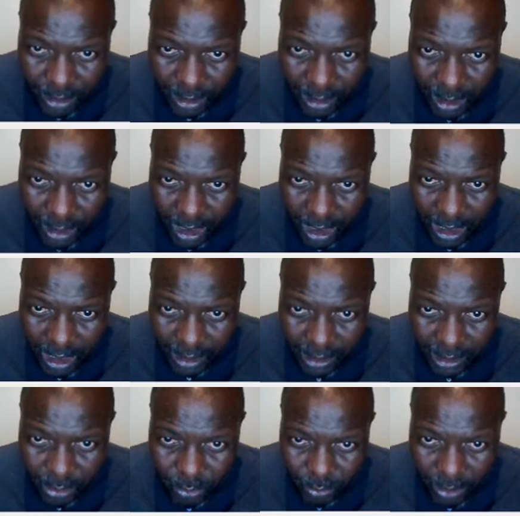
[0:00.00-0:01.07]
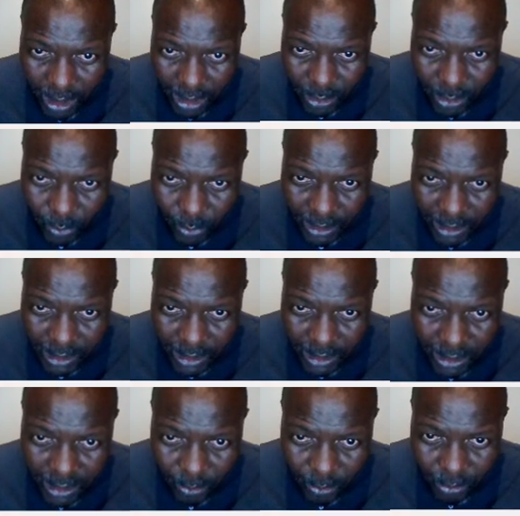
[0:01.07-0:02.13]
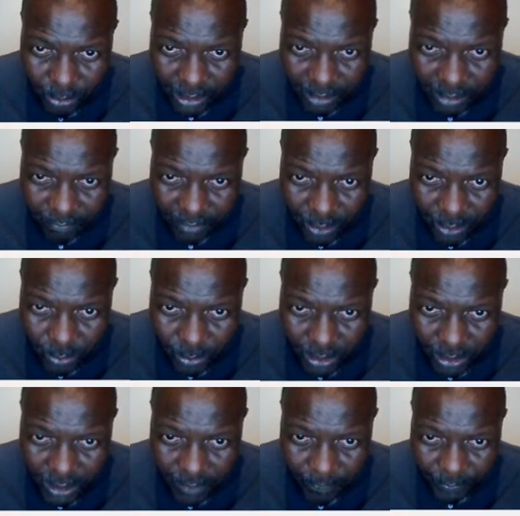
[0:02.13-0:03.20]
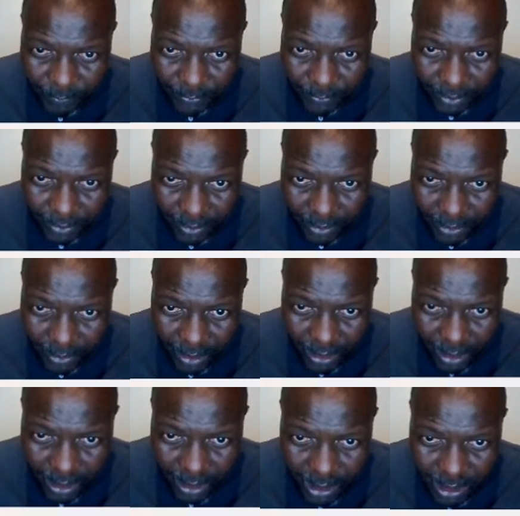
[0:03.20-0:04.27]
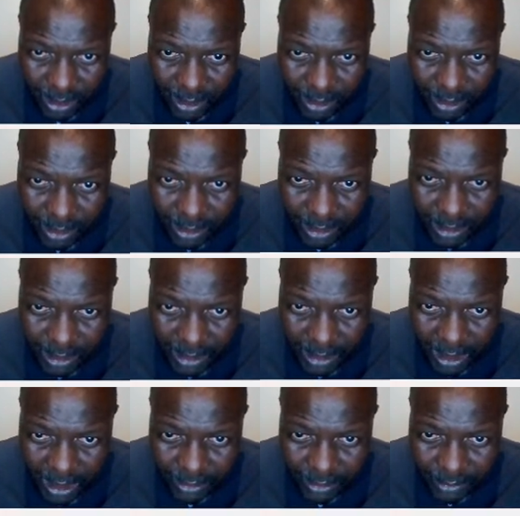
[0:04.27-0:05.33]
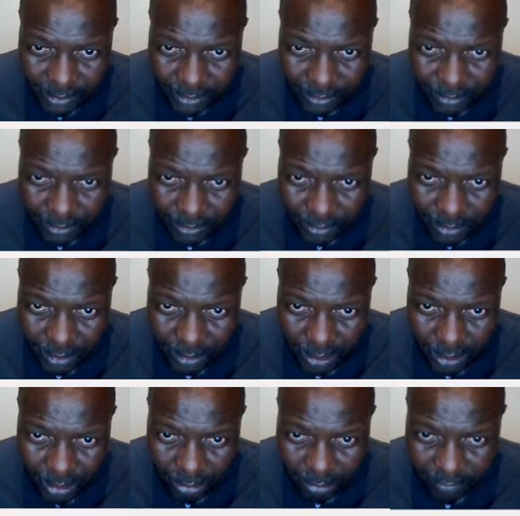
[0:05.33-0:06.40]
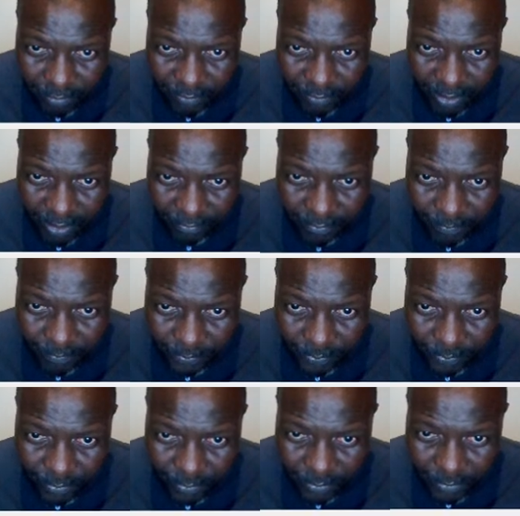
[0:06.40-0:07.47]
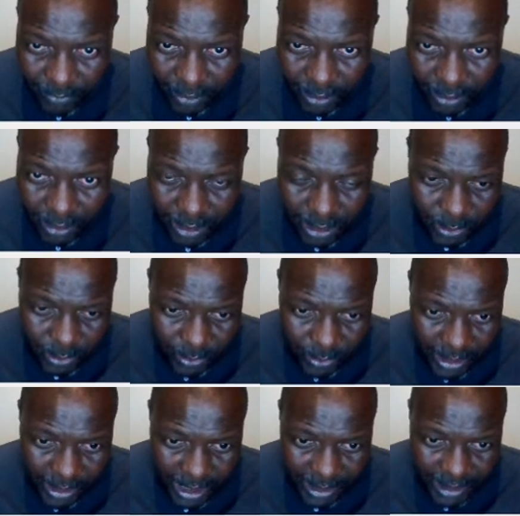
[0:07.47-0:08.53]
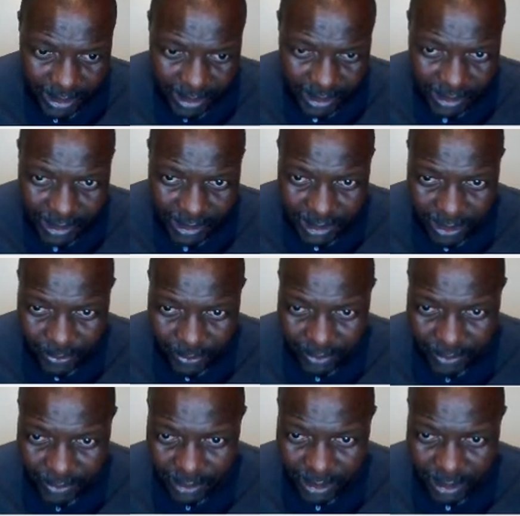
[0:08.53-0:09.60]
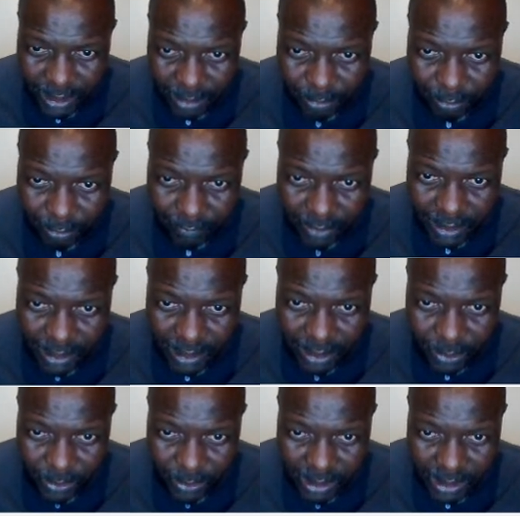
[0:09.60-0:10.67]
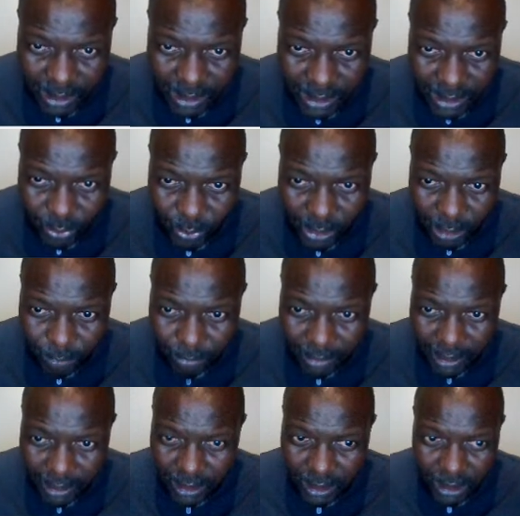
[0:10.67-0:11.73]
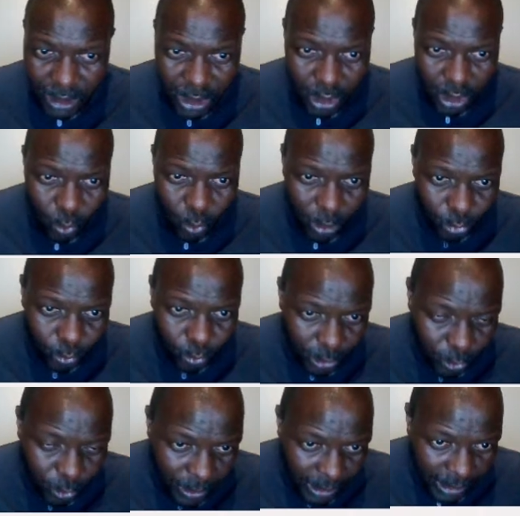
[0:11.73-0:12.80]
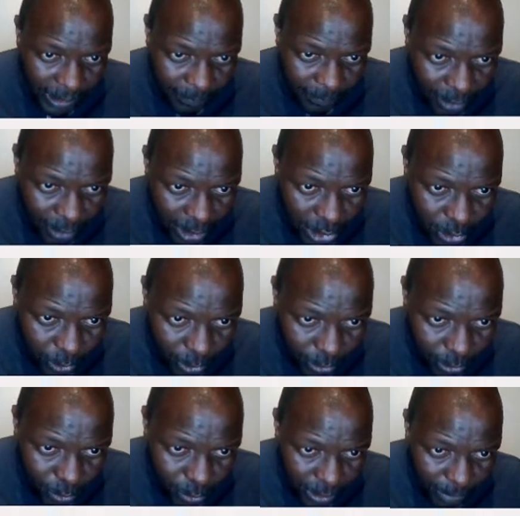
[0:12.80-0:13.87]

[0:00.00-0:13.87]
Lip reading: R into R squared will leave us with 6R over 5. So that there is our, let's remove this. This was just to explain what we are doing here. So what we are doing